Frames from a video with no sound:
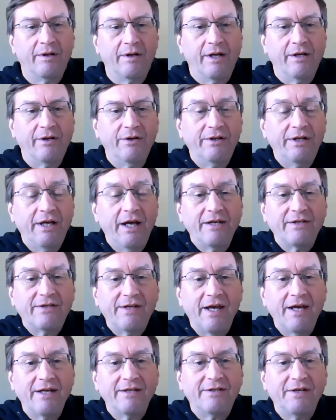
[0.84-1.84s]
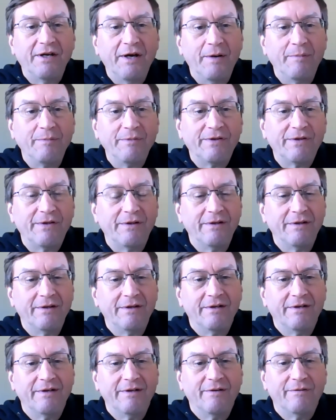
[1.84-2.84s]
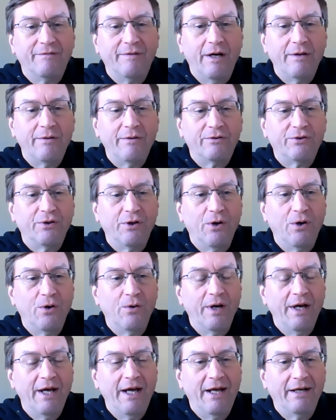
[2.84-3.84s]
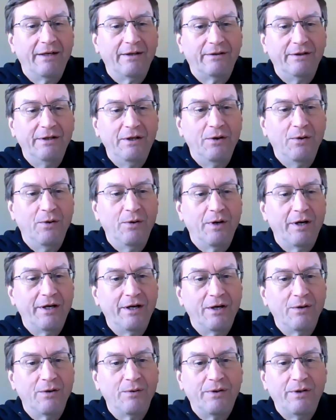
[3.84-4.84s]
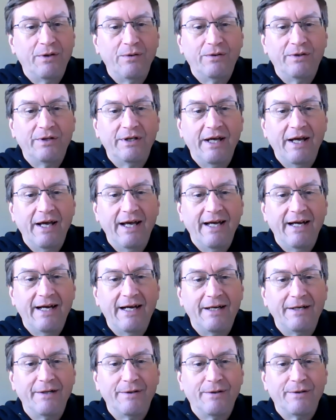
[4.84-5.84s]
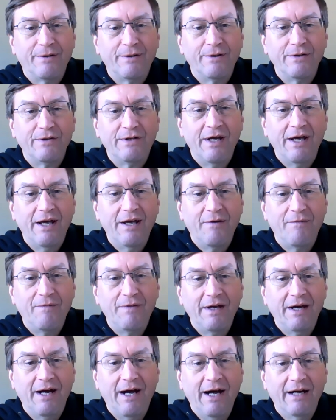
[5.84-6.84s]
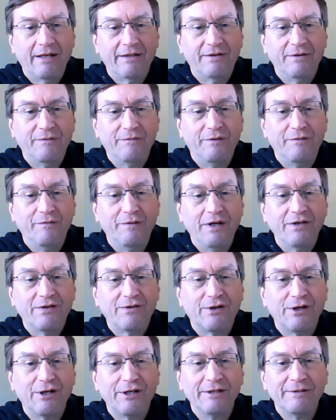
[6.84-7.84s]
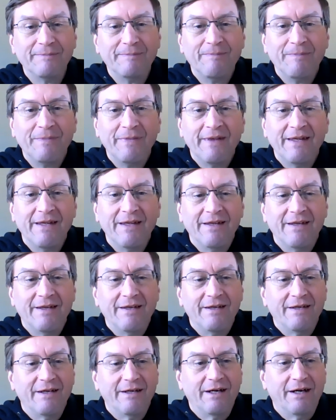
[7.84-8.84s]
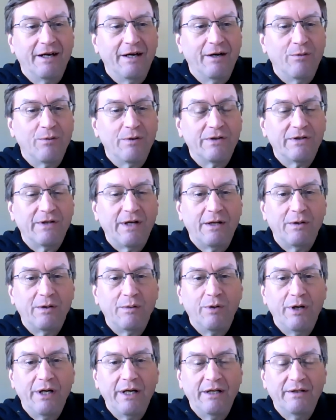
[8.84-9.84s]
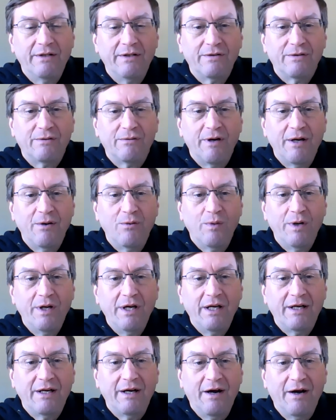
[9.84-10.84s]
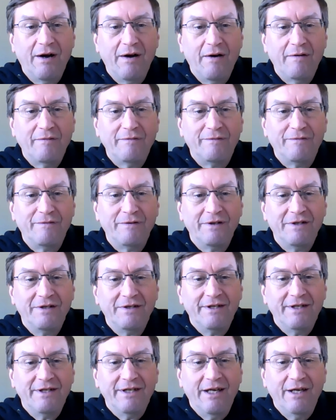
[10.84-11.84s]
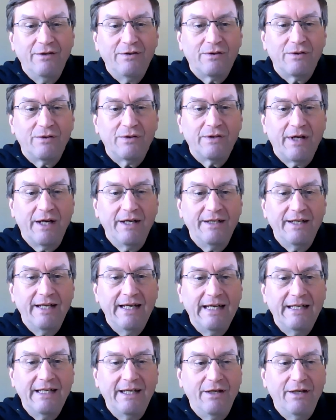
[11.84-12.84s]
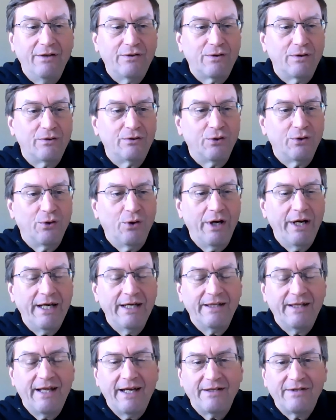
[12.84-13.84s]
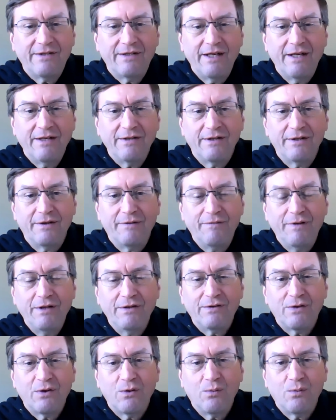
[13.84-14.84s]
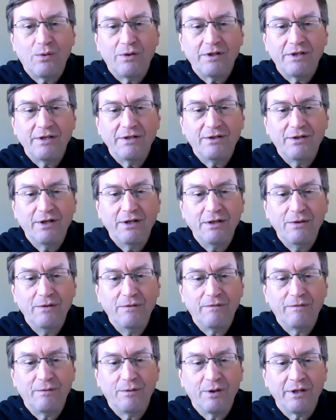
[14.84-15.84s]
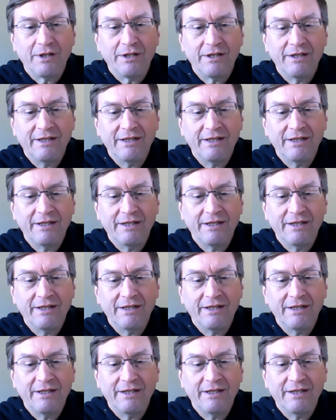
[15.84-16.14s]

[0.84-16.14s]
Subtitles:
Good day, St. Tim's. Father Joe and Cleo are here with you today on Thursday of the octave of Easter. We're celebrating this great week of Easter Sunday and Easter joy, and that season of Easter will continue for